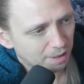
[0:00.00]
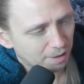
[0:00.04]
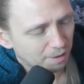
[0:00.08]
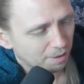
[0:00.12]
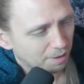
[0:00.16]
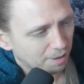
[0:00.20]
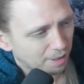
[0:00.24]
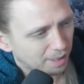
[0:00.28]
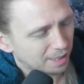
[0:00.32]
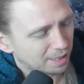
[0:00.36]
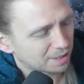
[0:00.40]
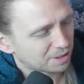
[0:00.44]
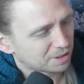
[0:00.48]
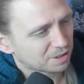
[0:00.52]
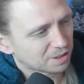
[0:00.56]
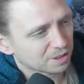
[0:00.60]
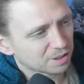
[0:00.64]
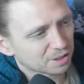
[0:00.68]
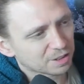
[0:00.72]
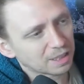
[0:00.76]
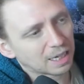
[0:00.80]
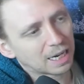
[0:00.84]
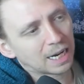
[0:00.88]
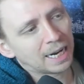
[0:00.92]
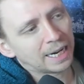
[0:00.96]
and it's
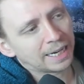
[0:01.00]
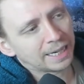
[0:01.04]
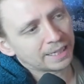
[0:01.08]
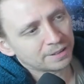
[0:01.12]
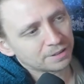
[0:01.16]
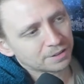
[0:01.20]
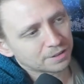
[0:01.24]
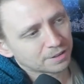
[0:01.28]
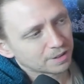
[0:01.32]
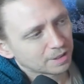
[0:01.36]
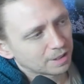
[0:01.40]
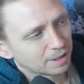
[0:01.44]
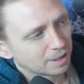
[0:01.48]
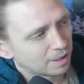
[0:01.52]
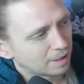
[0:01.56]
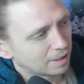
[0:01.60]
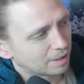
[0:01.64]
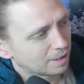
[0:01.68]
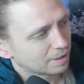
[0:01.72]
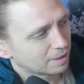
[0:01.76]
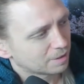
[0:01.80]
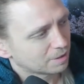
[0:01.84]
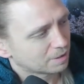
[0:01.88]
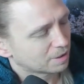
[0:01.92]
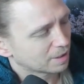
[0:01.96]
designed
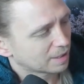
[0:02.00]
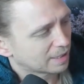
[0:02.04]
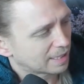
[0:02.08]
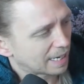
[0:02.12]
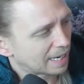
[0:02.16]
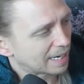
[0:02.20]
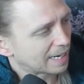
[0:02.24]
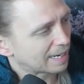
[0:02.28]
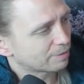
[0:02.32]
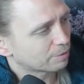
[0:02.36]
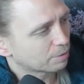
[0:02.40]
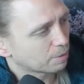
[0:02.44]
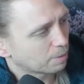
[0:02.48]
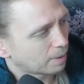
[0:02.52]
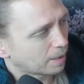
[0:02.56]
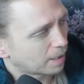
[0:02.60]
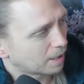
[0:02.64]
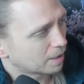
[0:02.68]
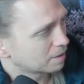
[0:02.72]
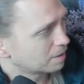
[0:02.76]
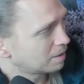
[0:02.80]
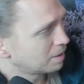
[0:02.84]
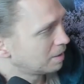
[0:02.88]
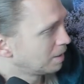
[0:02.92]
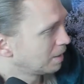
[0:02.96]
to get
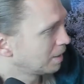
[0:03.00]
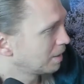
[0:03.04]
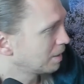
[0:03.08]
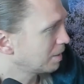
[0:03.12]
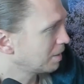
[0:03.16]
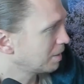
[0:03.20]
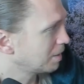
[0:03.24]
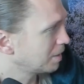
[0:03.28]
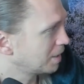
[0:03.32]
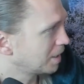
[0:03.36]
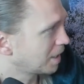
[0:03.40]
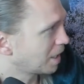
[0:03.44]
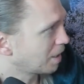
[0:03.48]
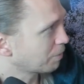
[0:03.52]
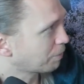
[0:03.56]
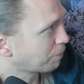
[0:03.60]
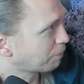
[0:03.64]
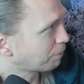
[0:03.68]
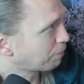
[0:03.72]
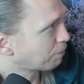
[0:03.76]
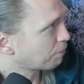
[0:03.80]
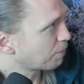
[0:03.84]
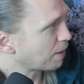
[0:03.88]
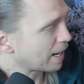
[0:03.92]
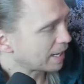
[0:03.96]
everyone, you know,
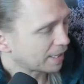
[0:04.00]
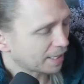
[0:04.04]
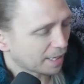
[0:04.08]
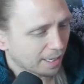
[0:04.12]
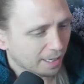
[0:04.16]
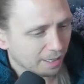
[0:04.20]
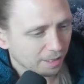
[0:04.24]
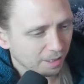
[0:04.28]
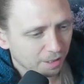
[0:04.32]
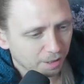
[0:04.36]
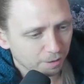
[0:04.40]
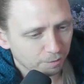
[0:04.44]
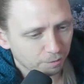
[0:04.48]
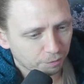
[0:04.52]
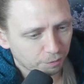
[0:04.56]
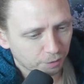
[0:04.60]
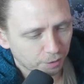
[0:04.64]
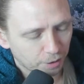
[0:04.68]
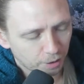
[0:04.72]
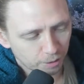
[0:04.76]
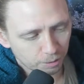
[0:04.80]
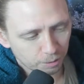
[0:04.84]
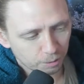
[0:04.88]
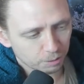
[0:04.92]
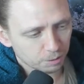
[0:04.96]
fretting and
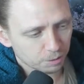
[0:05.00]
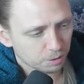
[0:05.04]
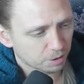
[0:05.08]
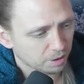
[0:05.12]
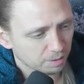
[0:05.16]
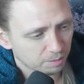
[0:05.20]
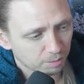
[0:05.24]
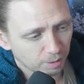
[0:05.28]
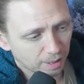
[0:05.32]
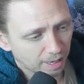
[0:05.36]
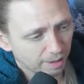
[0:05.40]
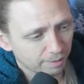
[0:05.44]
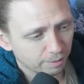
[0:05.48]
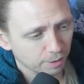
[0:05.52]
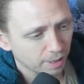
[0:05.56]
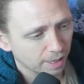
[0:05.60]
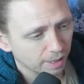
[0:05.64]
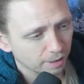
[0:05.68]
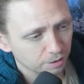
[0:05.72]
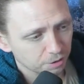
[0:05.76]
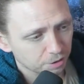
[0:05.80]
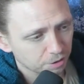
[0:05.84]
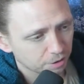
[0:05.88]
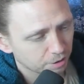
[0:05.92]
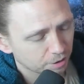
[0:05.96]
confused and whatever
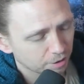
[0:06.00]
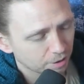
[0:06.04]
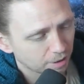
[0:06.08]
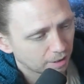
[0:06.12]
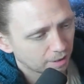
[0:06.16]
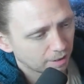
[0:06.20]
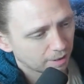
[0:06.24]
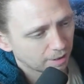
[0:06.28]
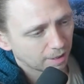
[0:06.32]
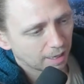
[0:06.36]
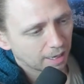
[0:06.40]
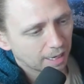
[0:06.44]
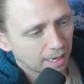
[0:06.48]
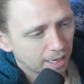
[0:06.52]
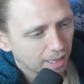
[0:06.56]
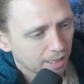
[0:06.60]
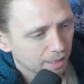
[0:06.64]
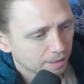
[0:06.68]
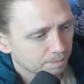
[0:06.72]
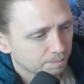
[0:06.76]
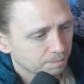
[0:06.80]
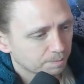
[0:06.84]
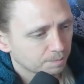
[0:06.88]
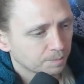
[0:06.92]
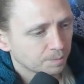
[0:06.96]
else.
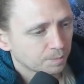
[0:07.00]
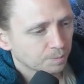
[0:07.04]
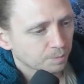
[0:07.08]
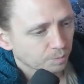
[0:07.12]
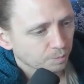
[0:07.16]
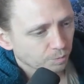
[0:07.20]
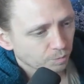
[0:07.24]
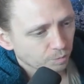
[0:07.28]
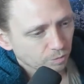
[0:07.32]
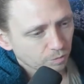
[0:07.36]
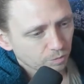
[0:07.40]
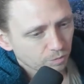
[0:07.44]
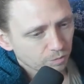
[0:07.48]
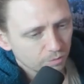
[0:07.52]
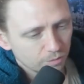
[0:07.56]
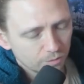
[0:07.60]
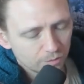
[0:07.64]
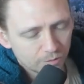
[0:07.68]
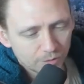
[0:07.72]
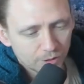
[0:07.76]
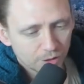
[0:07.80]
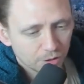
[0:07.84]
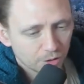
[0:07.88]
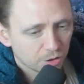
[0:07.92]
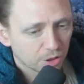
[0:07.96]

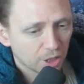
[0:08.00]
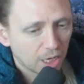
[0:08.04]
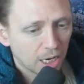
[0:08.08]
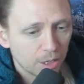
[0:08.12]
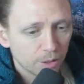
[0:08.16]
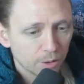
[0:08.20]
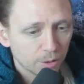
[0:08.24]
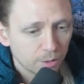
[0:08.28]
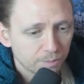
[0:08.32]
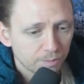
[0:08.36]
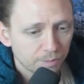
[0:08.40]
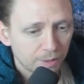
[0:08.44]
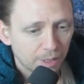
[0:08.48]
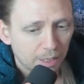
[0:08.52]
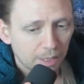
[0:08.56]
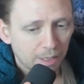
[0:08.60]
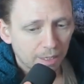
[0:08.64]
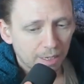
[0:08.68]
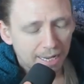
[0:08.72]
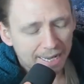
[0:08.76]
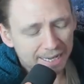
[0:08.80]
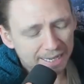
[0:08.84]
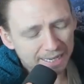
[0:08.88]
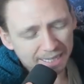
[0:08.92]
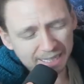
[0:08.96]
So,
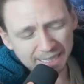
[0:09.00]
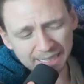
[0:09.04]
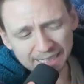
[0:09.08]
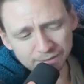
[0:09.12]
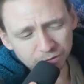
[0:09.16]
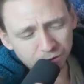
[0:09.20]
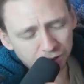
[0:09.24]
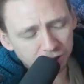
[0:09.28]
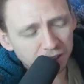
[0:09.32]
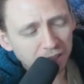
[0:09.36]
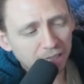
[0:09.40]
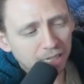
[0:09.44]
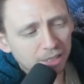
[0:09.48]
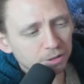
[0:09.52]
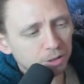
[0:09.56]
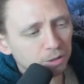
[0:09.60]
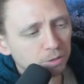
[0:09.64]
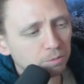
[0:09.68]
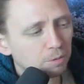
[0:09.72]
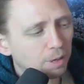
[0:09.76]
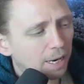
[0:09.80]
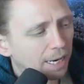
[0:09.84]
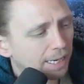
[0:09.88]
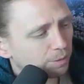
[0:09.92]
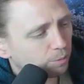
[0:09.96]
and it gives, you know, the
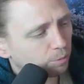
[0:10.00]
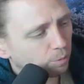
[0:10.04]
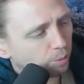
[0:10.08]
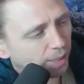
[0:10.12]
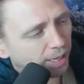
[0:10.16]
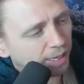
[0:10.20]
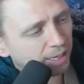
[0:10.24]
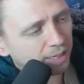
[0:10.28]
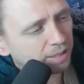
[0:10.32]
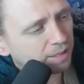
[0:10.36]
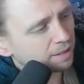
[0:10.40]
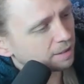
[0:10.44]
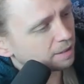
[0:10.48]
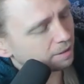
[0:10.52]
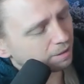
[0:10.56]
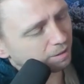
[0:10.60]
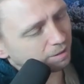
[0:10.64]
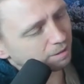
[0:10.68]
right-wing